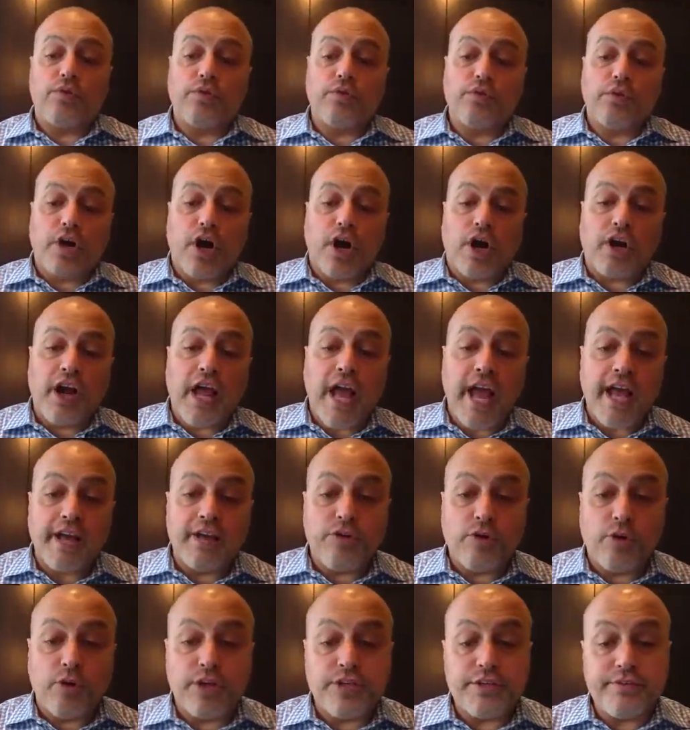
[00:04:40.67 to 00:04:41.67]
our
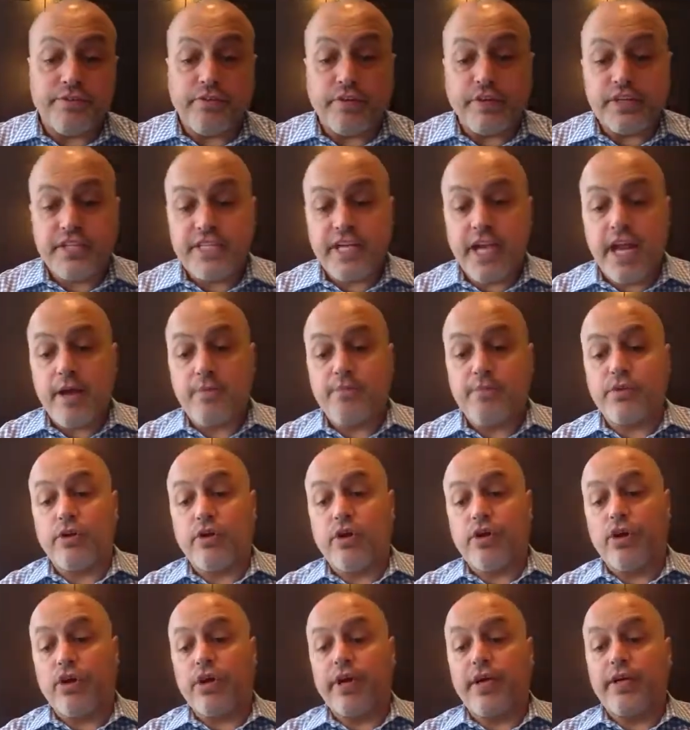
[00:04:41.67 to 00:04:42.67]
headquarters, for
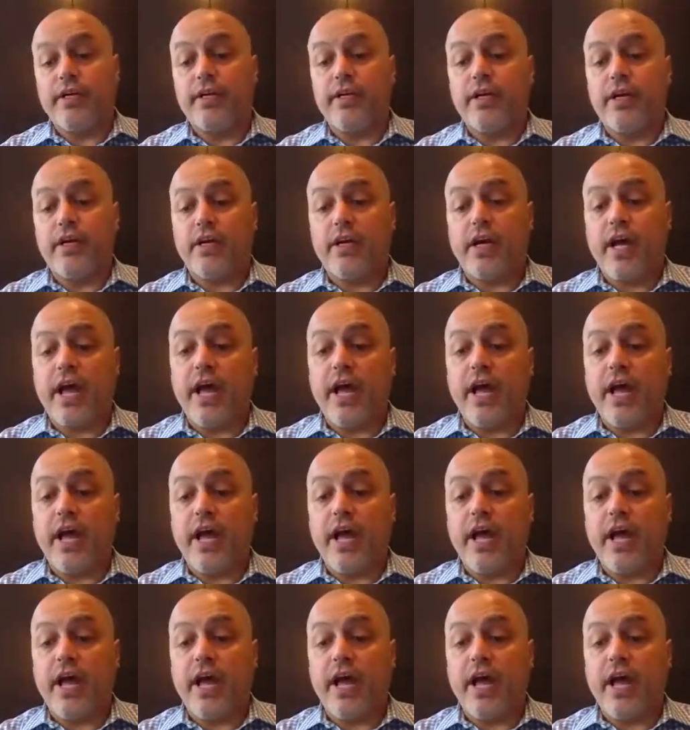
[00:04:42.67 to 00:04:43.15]
example, are